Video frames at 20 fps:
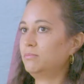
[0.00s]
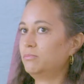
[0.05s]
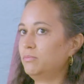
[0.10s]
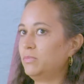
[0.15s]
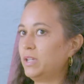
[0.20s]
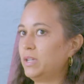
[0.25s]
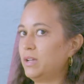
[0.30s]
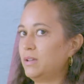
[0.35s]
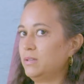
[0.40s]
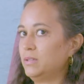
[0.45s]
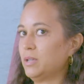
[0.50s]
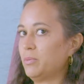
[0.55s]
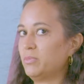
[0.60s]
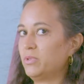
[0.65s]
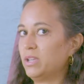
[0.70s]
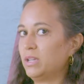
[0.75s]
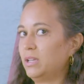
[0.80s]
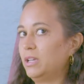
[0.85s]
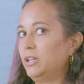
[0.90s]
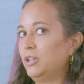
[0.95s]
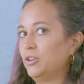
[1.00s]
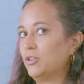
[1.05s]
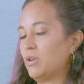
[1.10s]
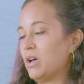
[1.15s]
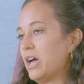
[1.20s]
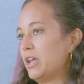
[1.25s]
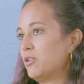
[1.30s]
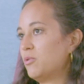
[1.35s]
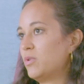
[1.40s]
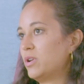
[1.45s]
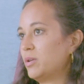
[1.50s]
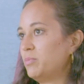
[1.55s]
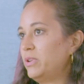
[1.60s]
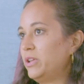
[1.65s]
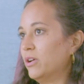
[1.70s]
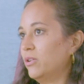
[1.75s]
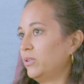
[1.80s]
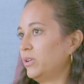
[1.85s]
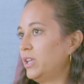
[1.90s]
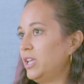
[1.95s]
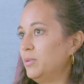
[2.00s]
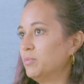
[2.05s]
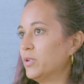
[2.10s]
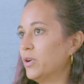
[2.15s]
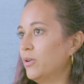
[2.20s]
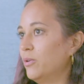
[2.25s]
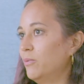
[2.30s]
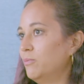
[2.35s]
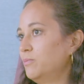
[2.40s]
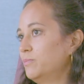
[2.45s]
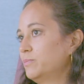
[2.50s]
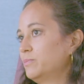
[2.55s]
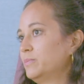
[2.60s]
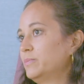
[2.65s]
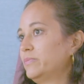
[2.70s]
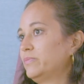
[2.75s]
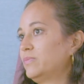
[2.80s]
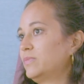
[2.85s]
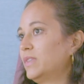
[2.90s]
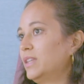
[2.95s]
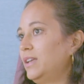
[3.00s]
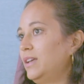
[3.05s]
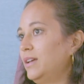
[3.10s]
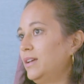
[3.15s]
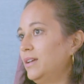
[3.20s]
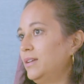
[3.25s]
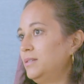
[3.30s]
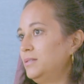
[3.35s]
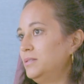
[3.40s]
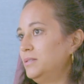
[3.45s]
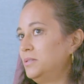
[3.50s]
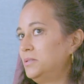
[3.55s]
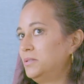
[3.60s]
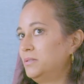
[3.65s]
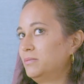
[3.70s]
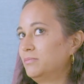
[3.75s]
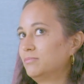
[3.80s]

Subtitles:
because I'm thinking, I don't want to be on chemo and